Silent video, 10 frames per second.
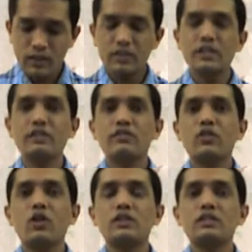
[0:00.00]
The
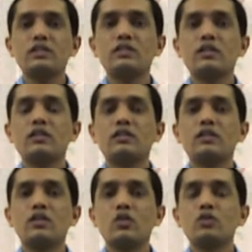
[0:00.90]
ephod is uh,
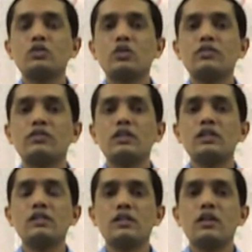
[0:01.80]
the clothes of
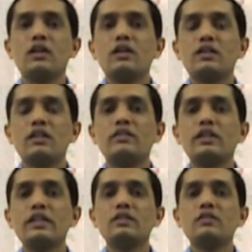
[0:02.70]
the
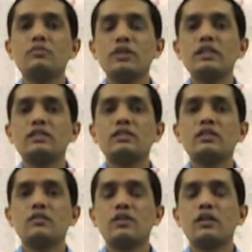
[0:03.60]
Levitical
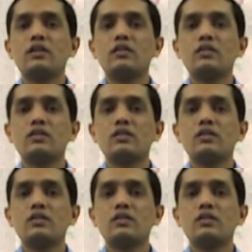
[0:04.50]
priests uh,